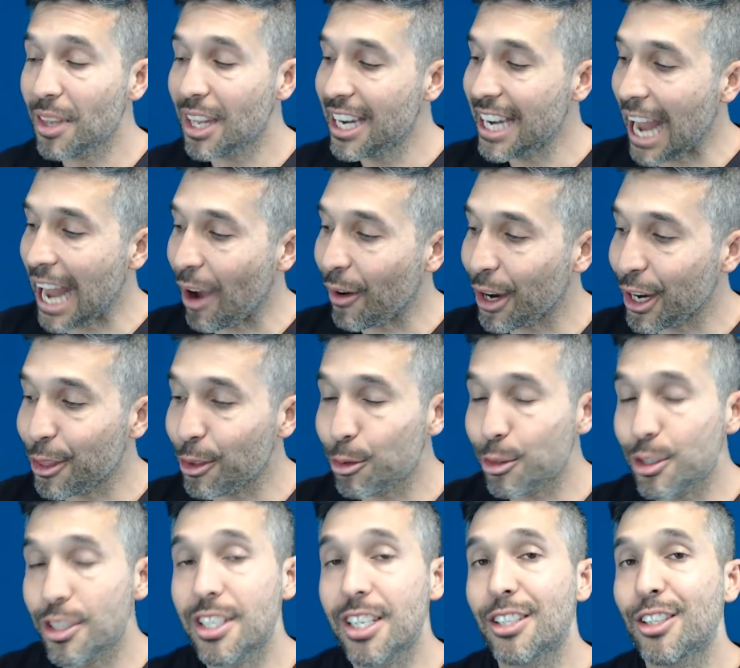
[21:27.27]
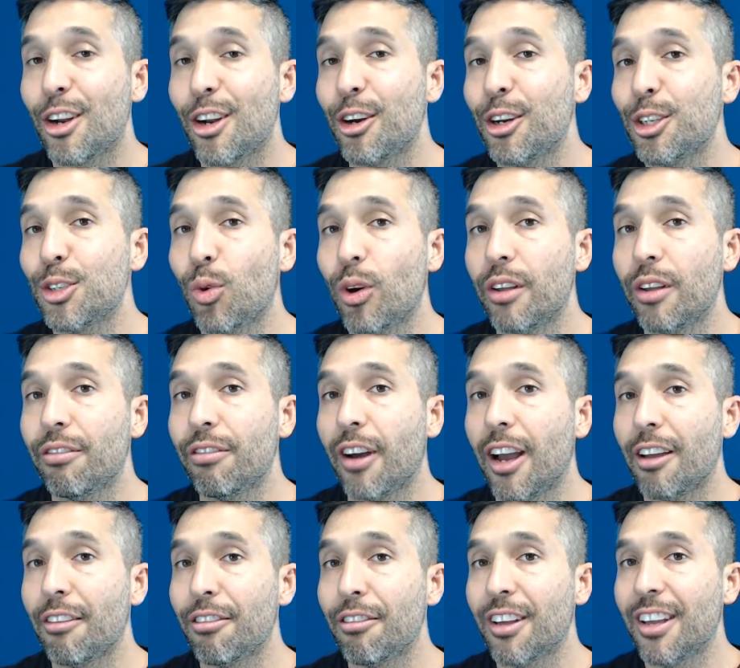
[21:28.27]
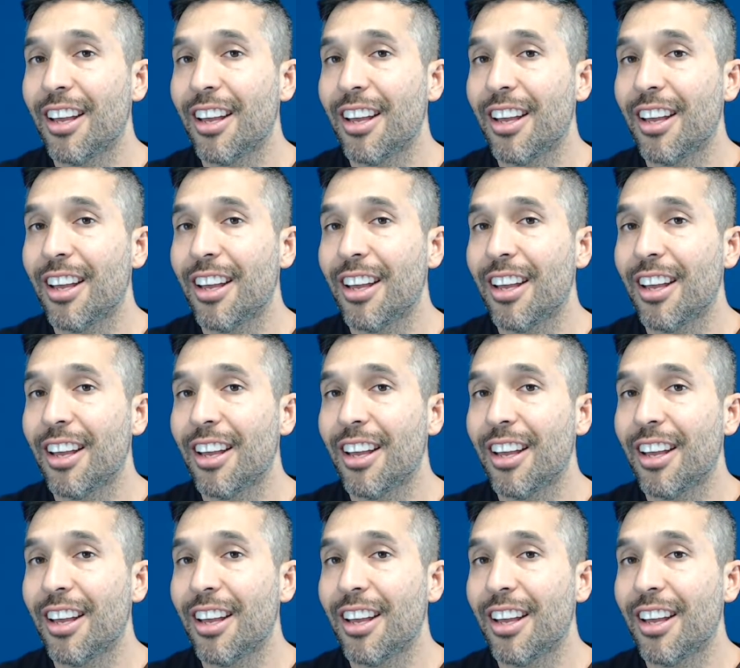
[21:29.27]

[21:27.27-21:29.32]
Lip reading: Now, out of those 625,